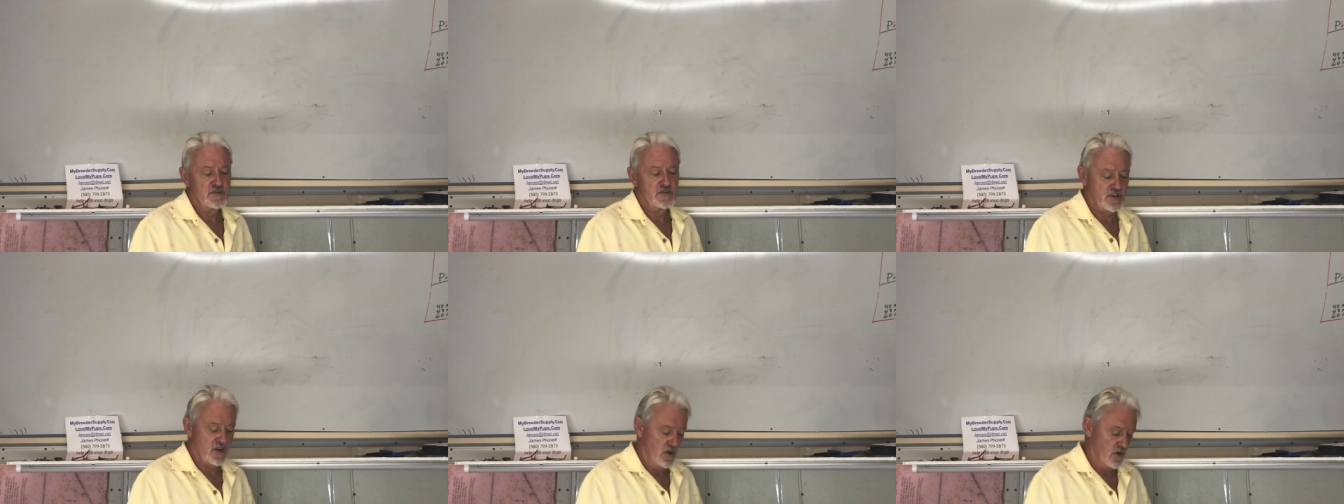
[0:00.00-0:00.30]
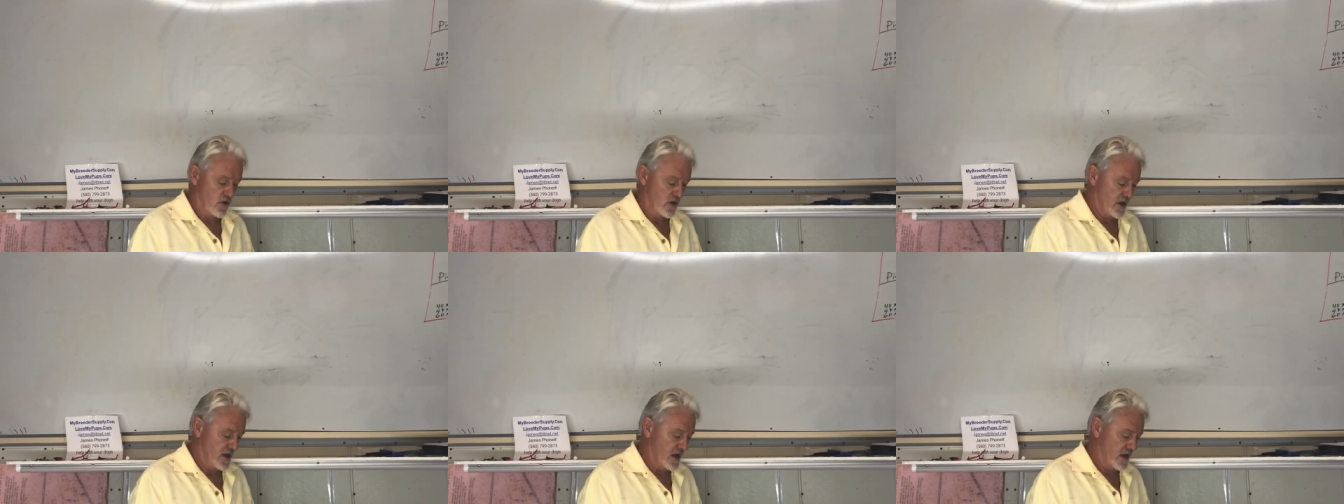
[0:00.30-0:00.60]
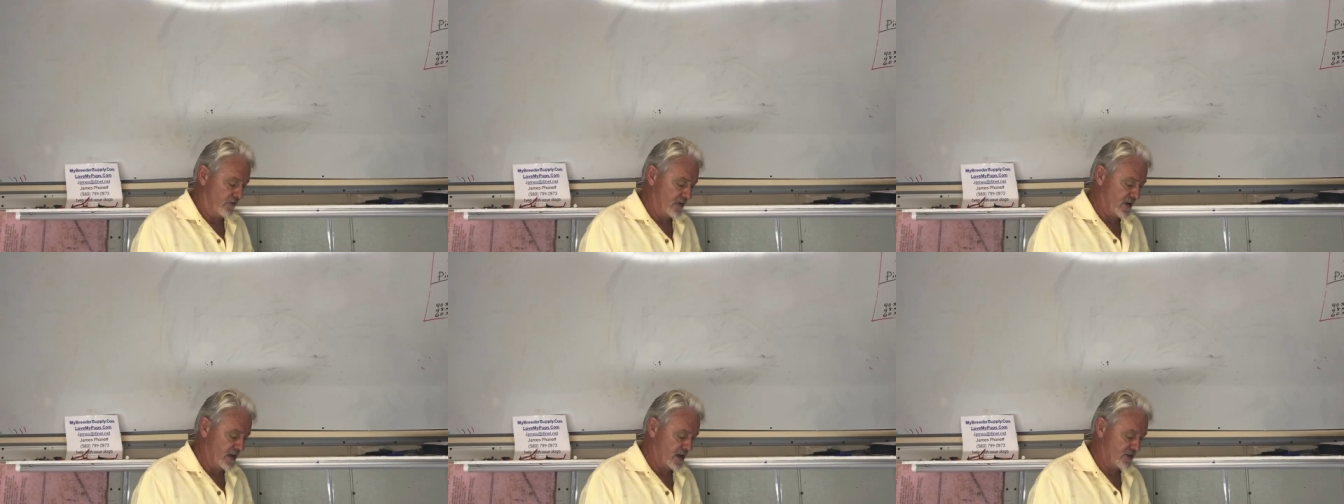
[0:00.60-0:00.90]
So
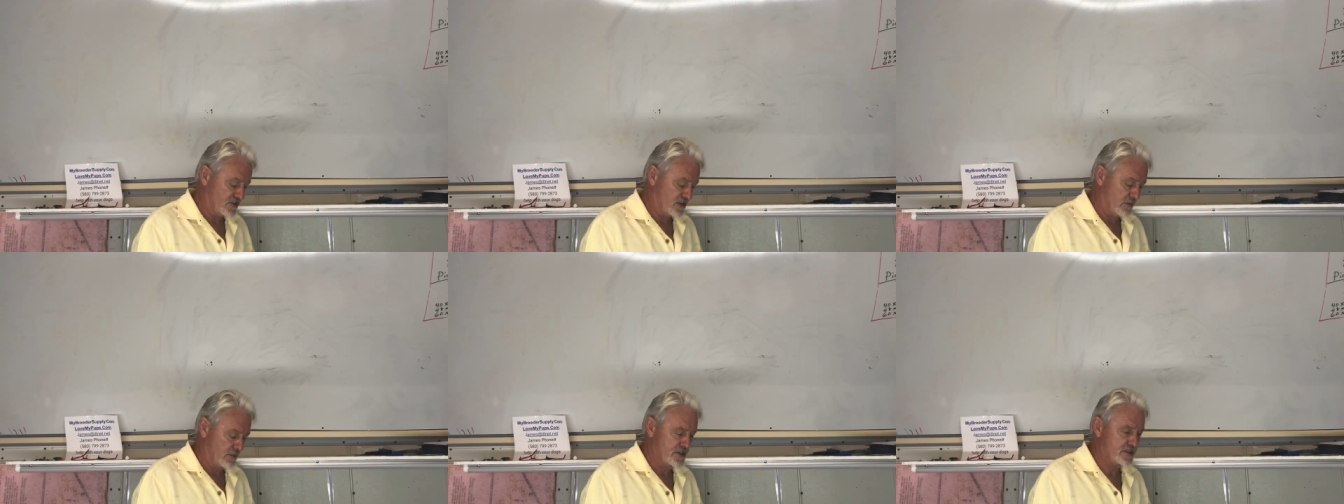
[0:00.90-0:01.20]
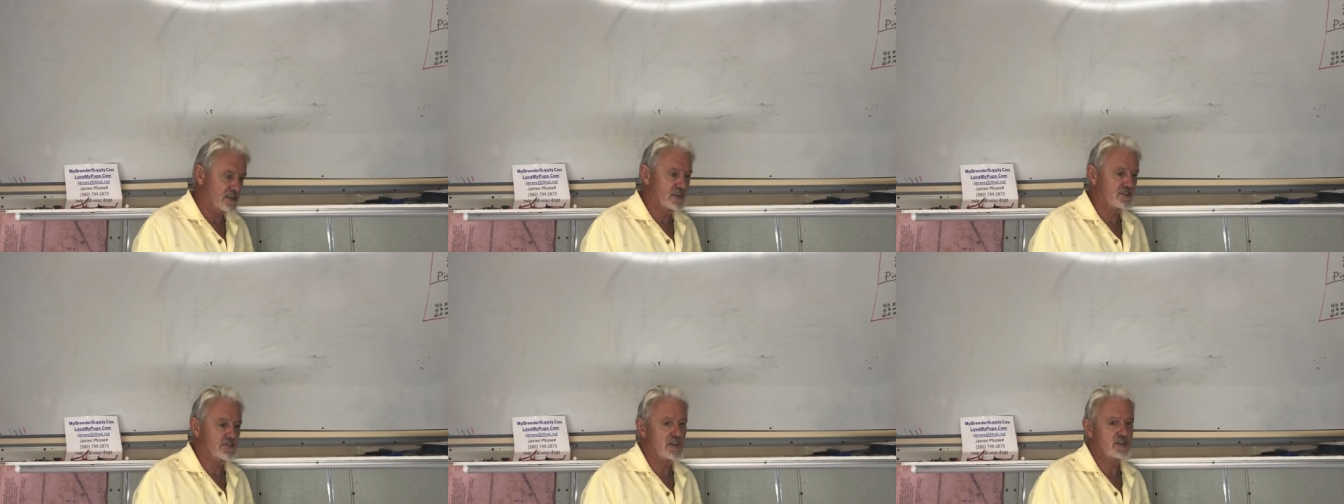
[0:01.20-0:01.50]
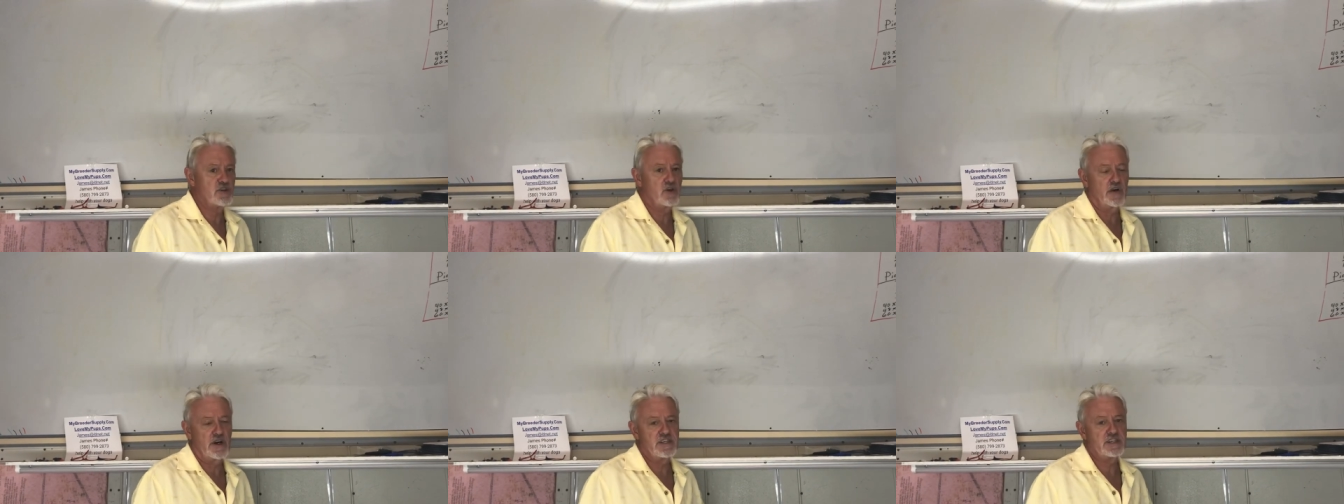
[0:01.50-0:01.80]
if, it, if someone says
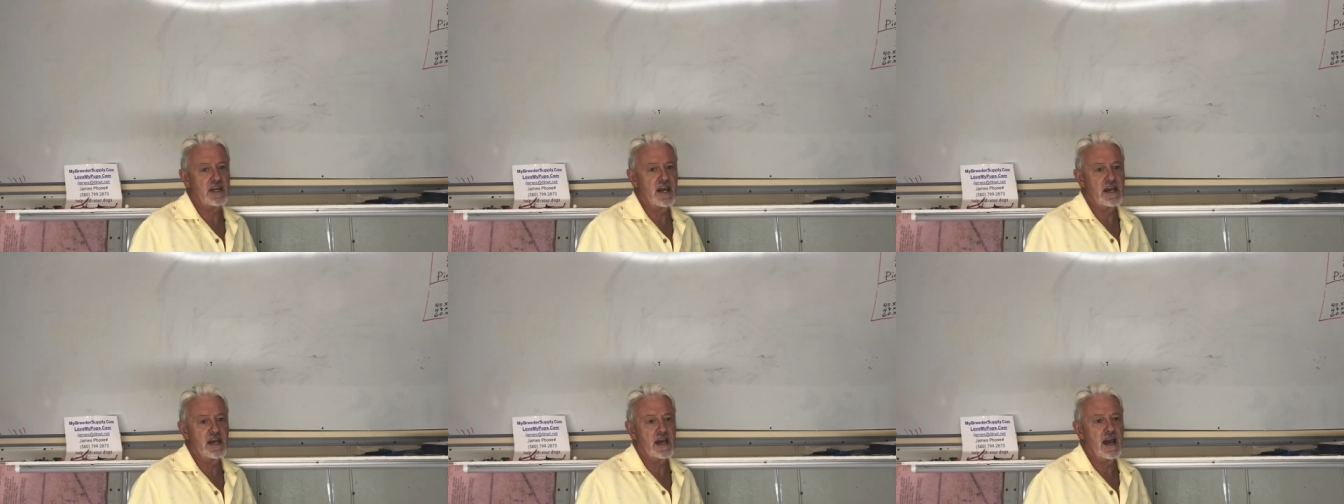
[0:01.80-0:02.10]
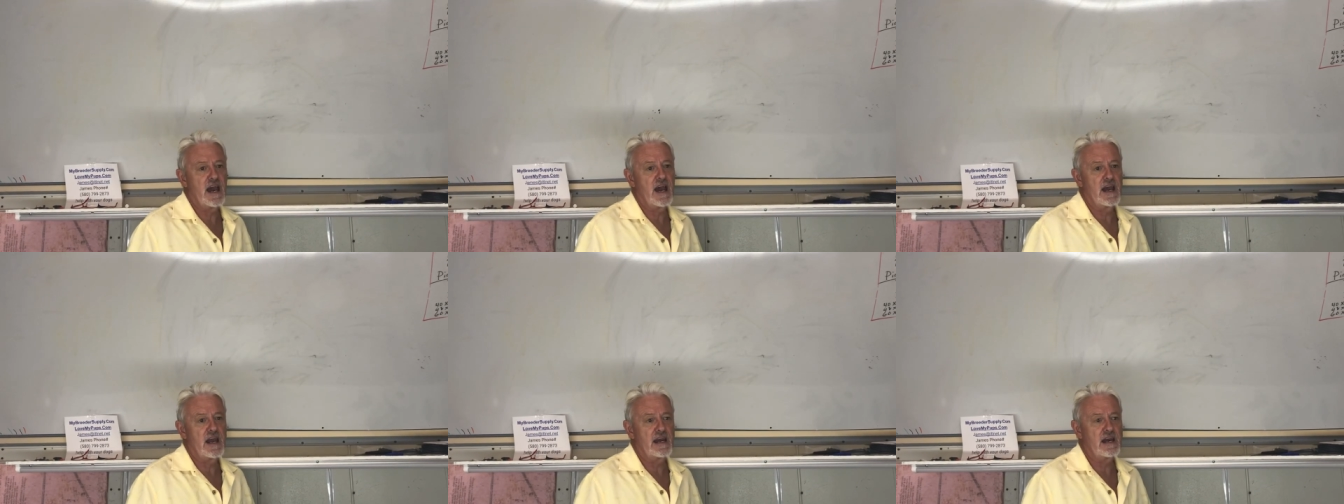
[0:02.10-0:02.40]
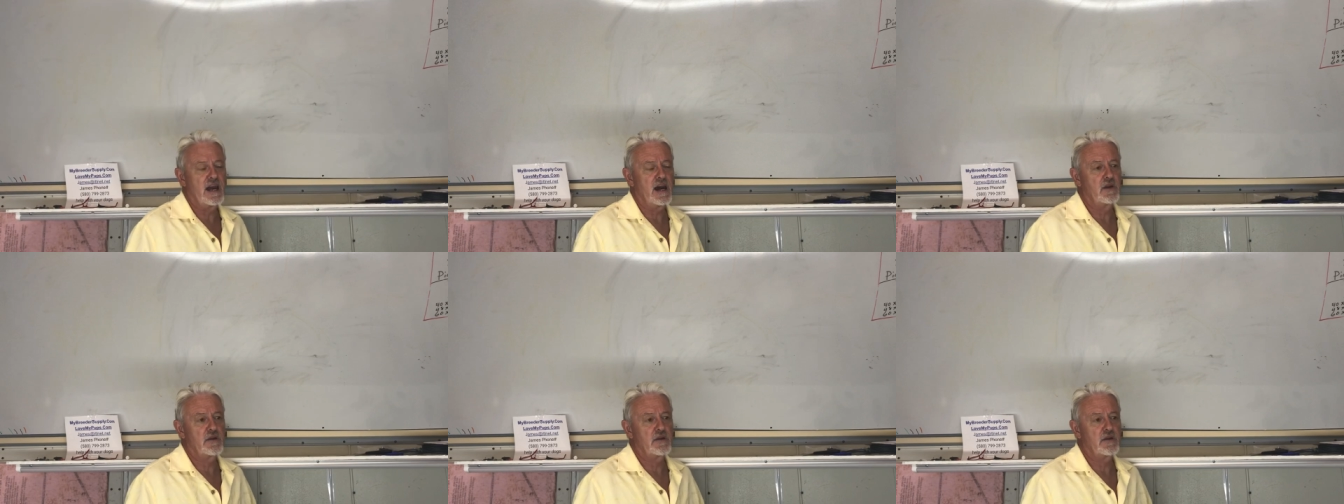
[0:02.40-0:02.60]
their dog is AA,